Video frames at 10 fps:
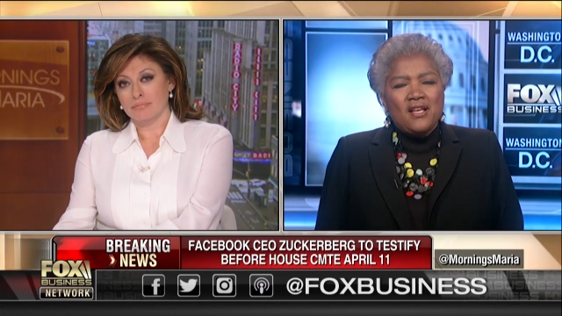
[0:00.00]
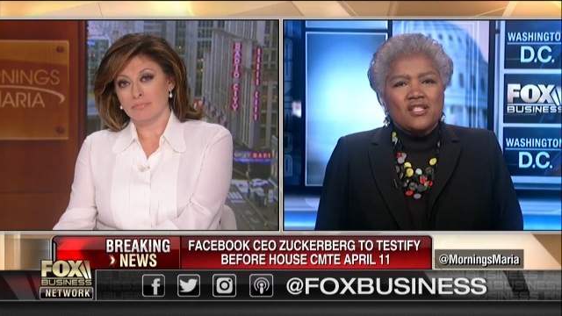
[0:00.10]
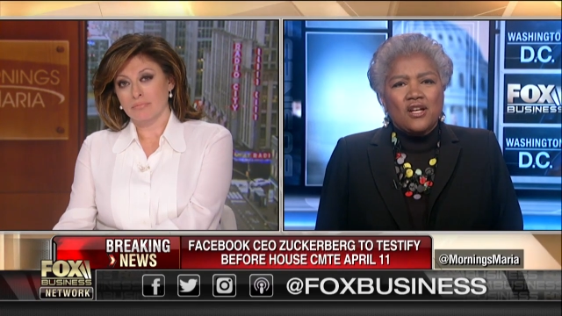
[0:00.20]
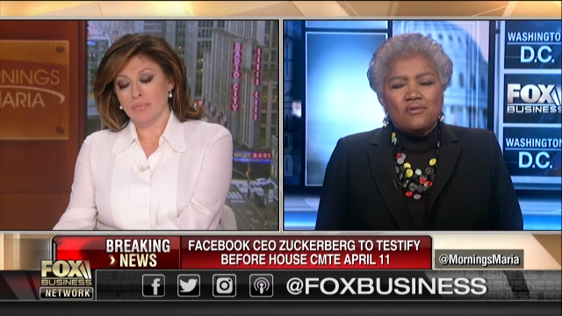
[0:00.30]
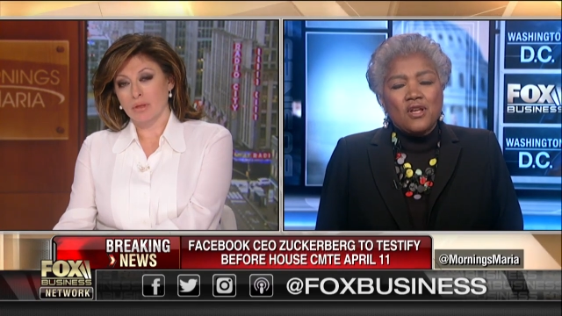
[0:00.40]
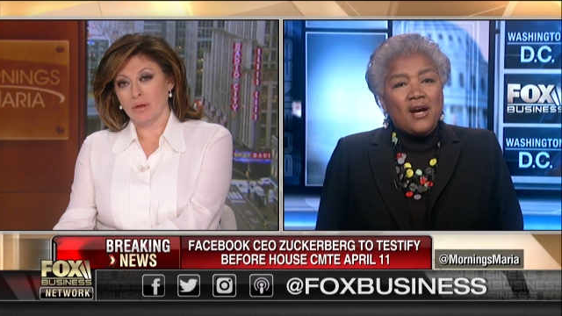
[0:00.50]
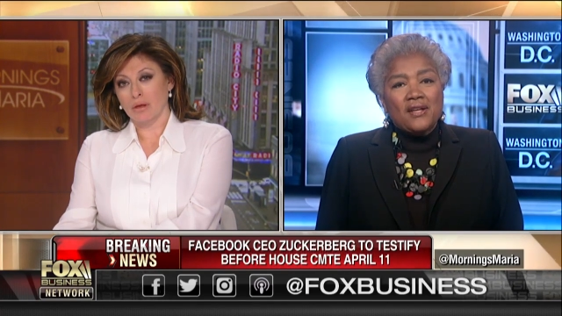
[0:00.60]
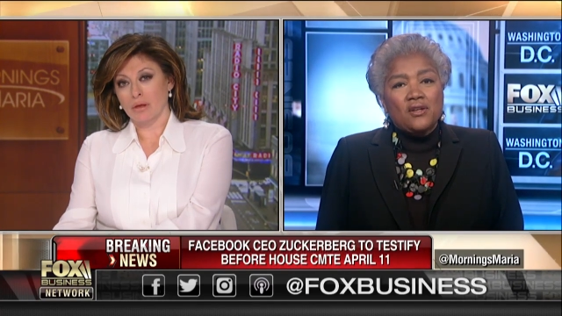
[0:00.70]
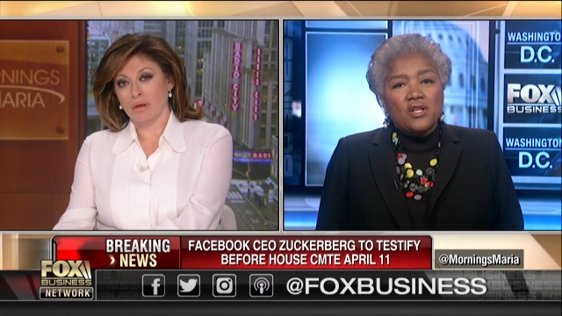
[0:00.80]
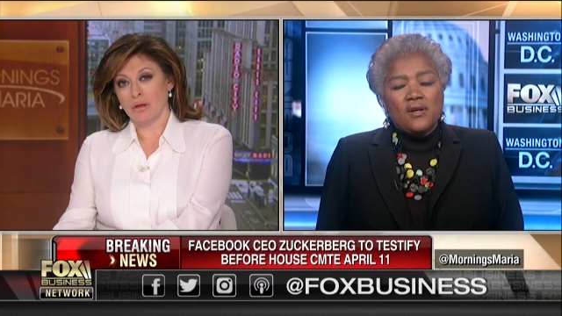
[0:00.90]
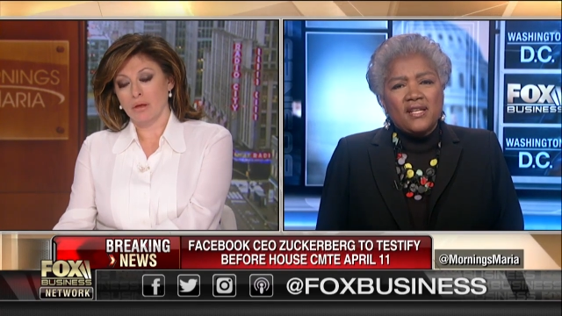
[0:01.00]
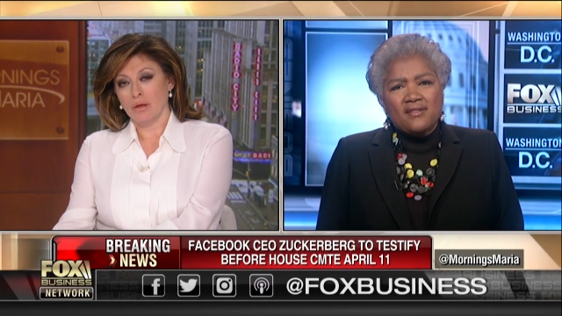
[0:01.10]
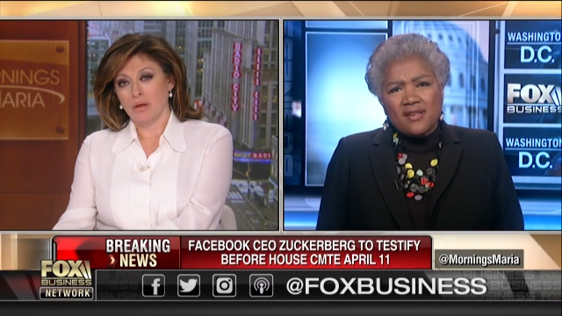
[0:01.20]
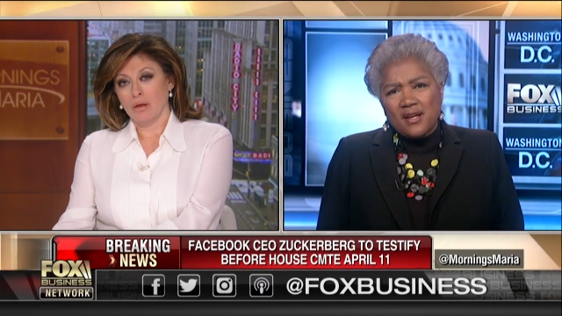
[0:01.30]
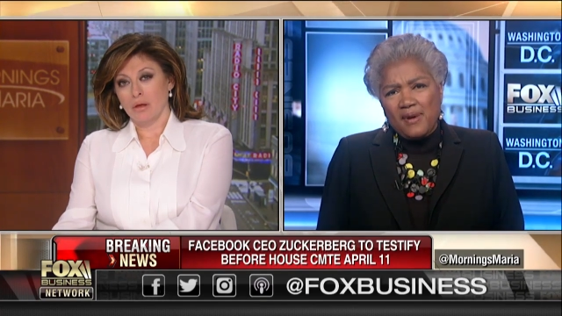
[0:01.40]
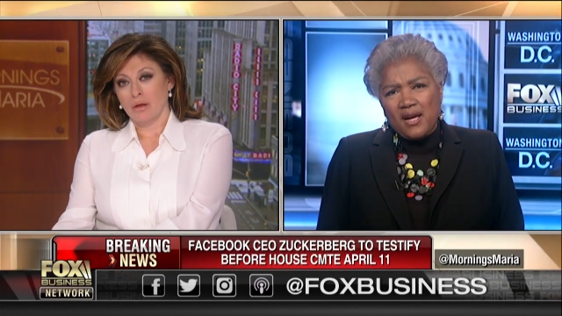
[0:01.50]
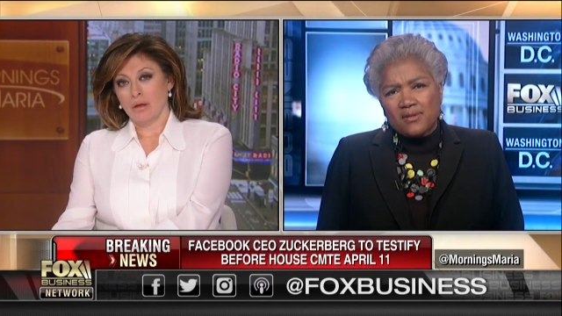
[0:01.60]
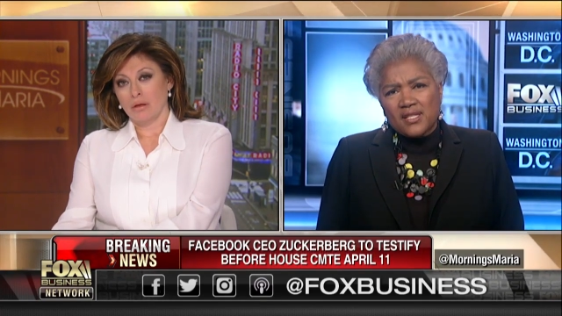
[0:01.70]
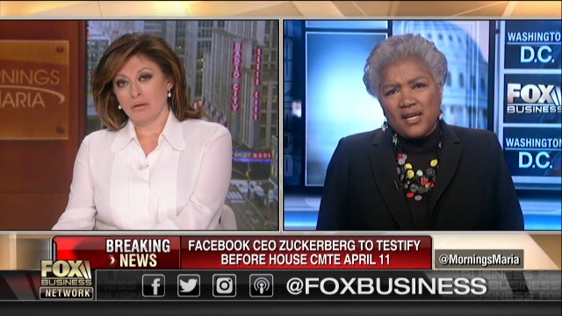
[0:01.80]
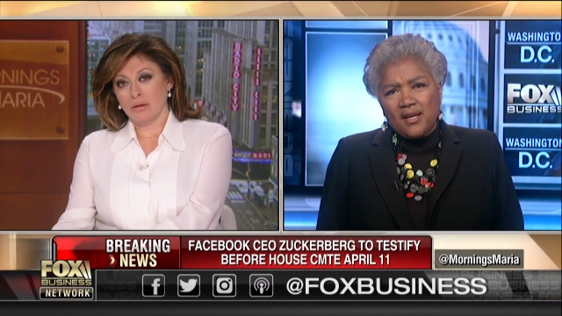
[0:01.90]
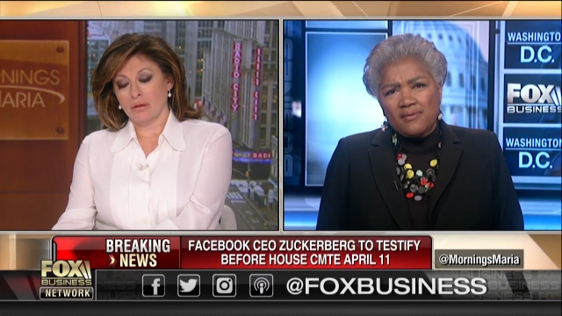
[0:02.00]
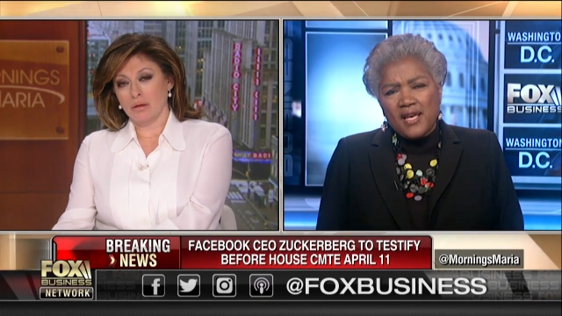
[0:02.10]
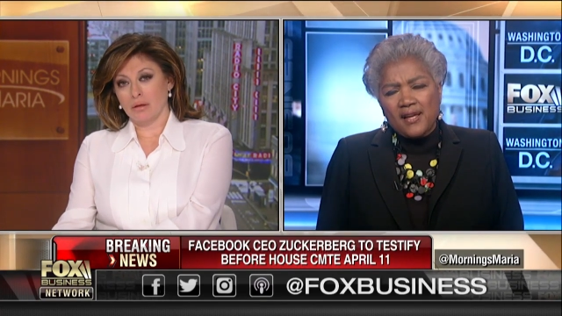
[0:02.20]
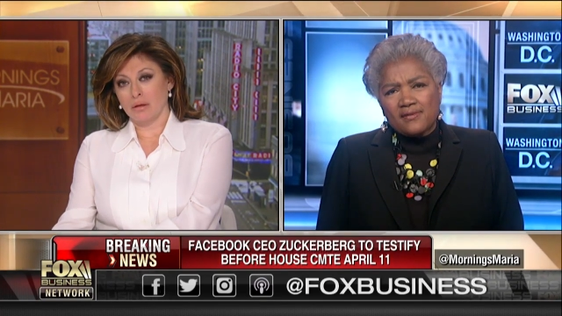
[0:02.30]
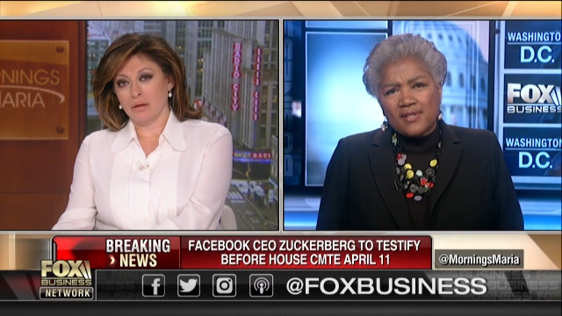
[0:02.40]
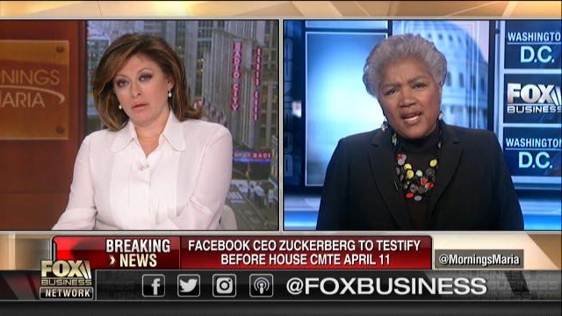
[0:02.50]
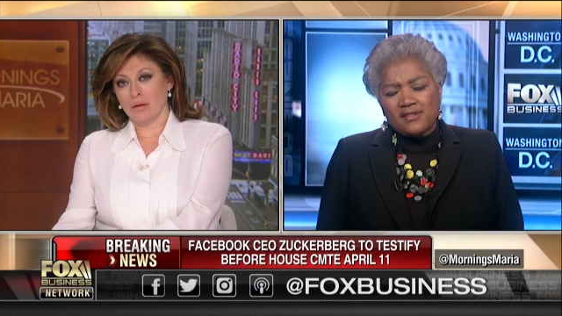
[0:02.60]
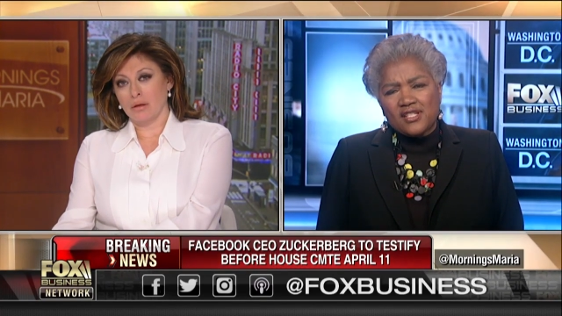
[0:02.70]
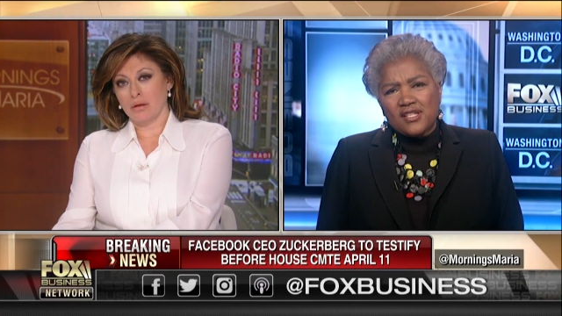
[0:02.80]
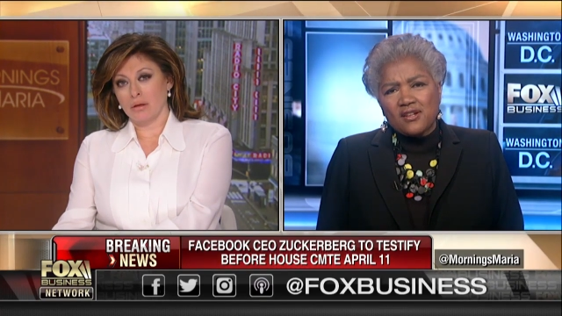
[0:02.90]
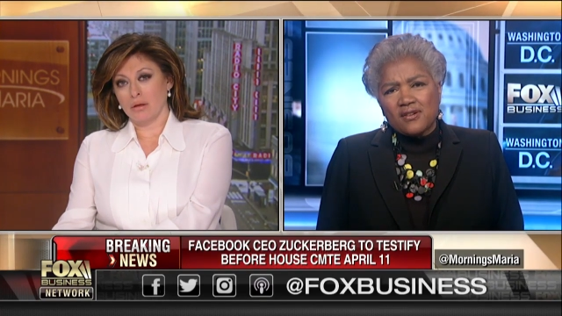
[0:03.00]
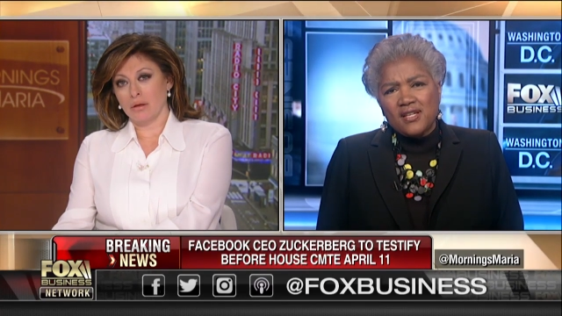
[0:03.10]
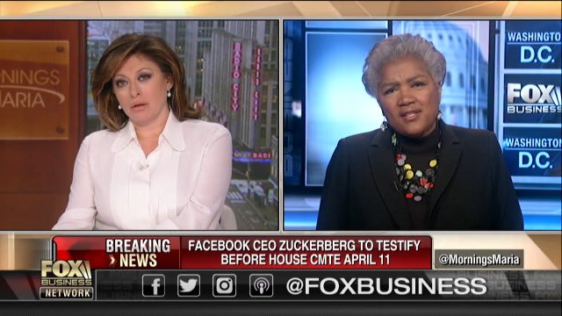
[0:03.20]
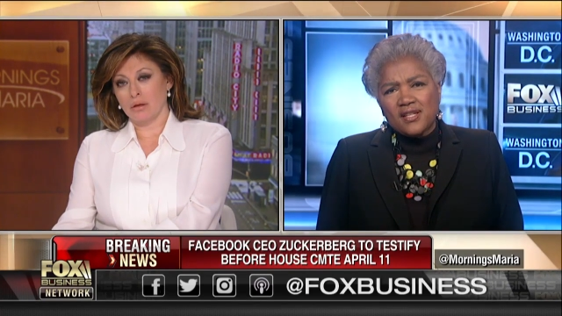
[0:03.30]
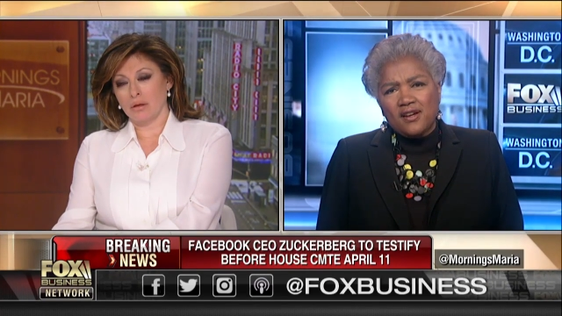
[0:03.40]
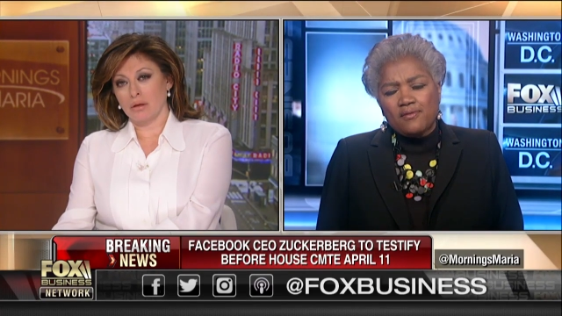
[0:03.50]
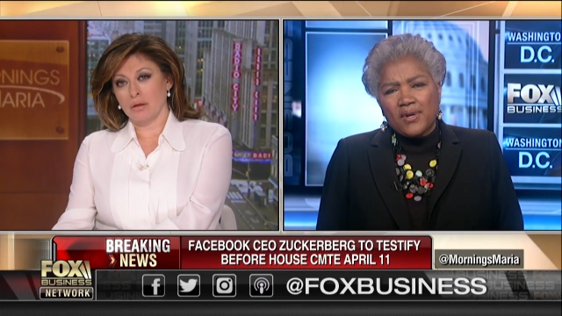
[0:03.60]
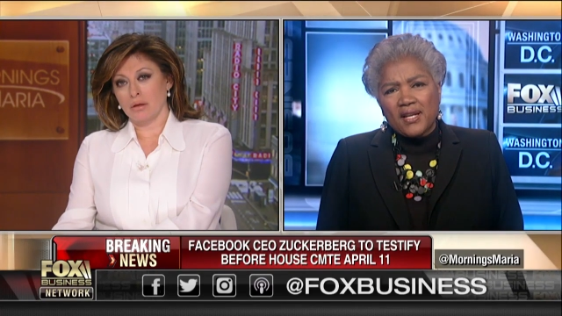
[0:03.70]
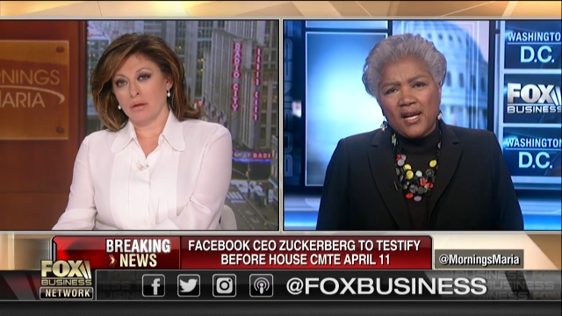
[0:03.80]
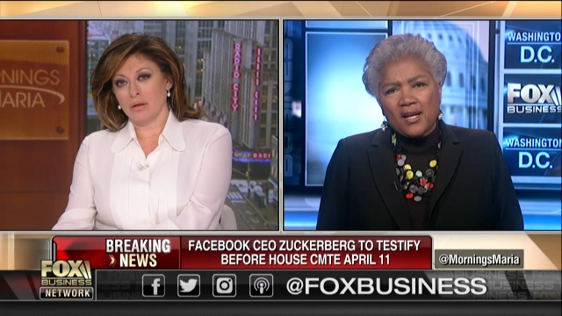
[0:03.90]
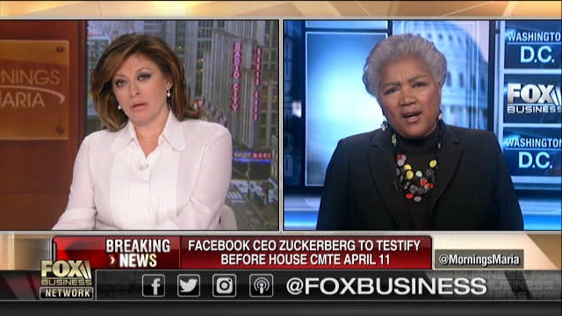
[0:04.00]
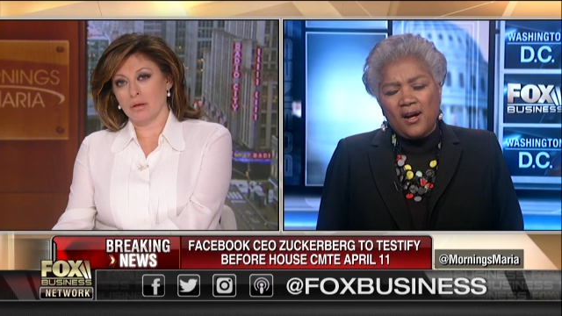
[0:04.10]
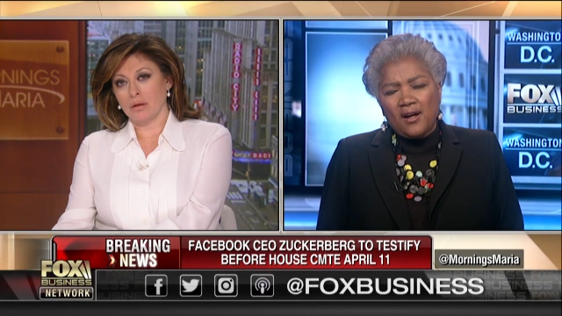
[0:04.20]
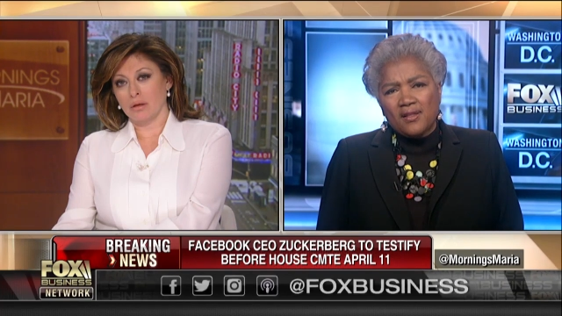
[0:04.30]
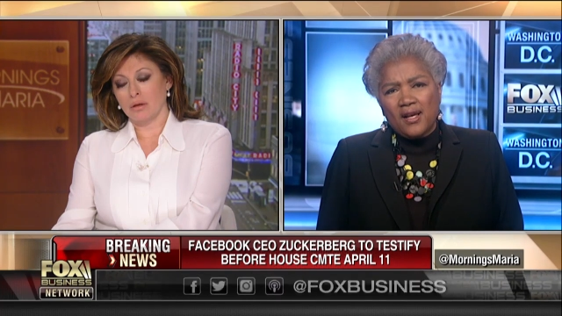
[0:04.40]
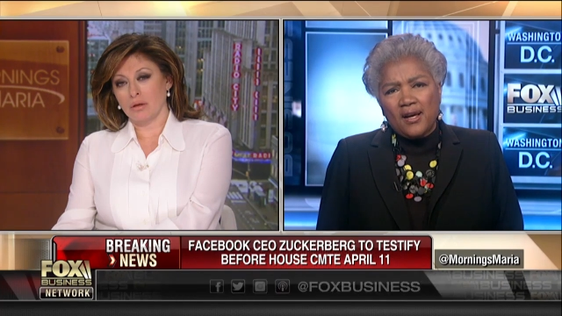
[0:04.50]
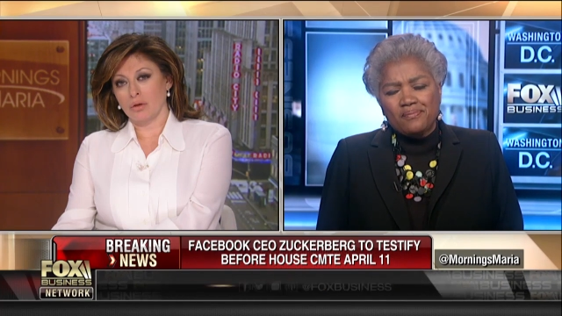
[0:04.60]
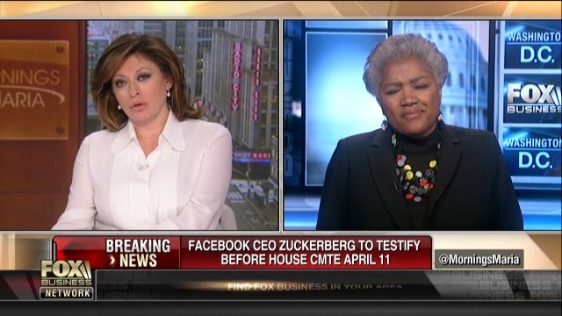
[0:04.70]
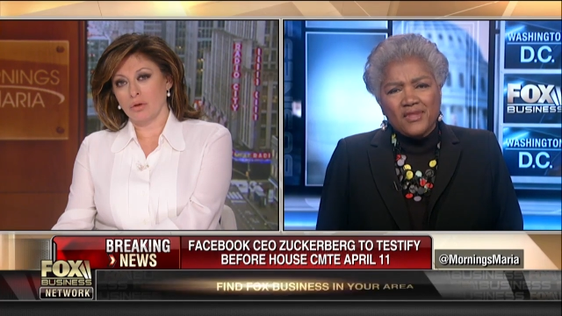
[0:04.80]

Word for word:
Speaker 1: So, no, I don't know anything about uh, that, that series of what I call uh,